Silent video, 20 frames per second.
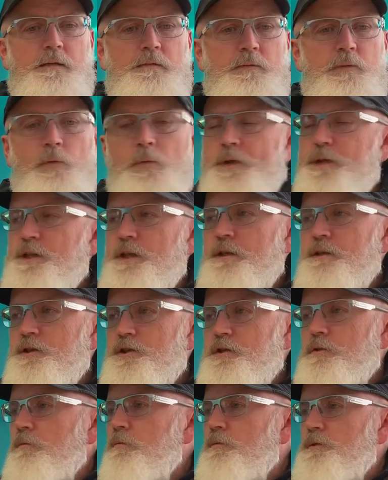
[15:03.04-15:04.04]
always
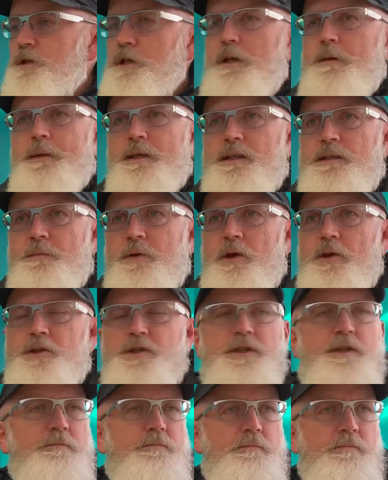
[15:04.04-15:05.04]
understood was going to be
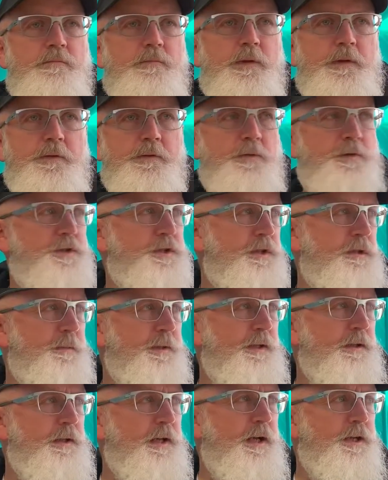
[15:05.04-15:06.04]
demolished, and we were always going to
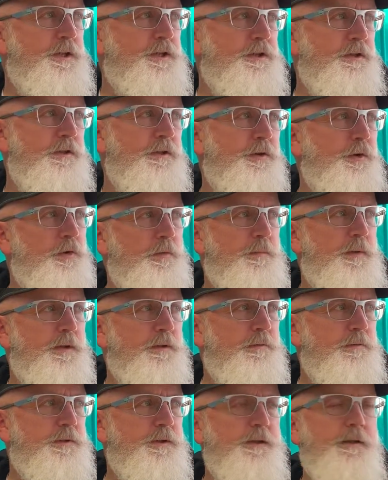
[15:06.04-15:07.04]
be engaged in a new
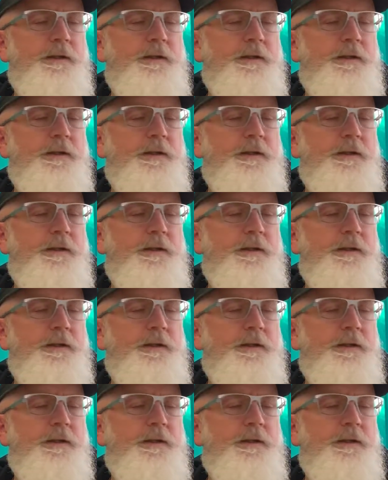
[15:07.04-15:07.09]
build.